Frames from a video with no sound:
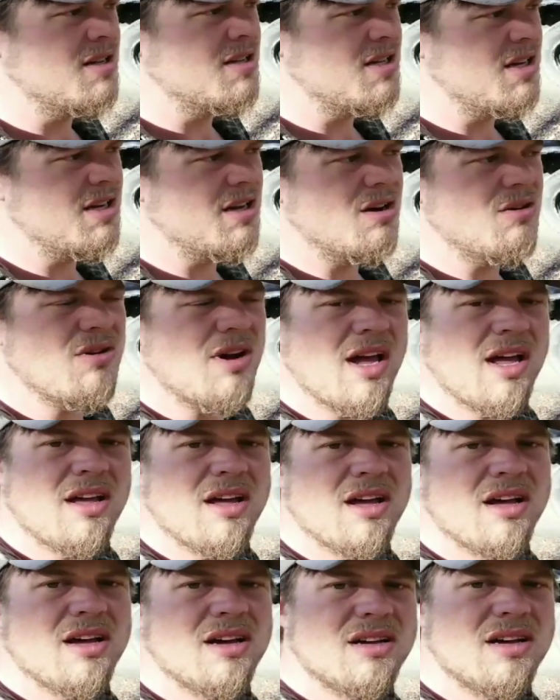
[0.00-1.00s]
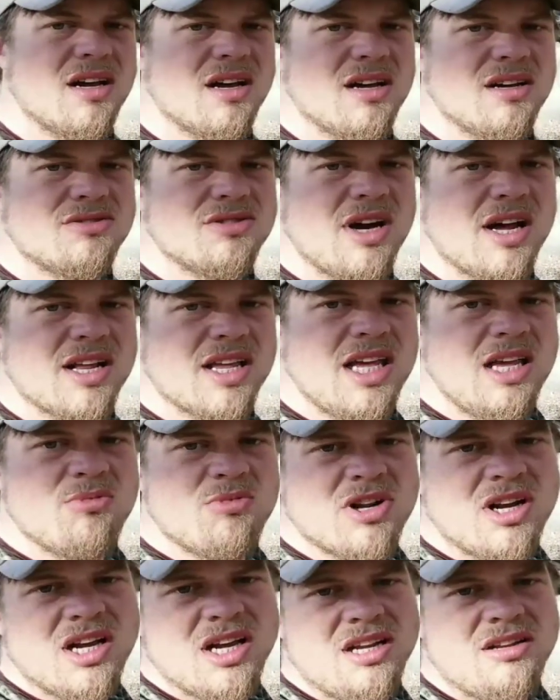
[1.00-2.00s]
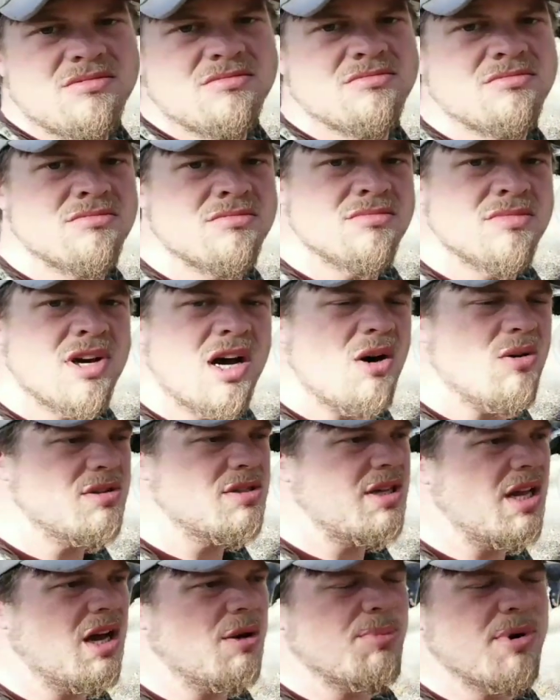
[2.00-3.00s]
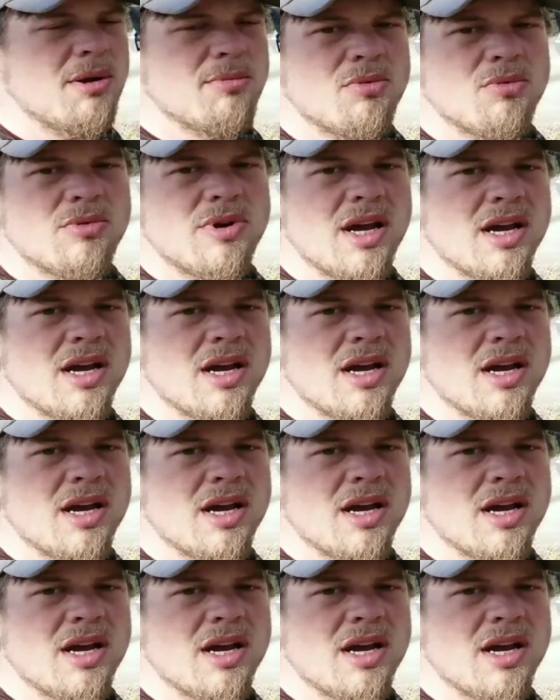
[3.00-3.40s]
try to keep clean. I always tell people when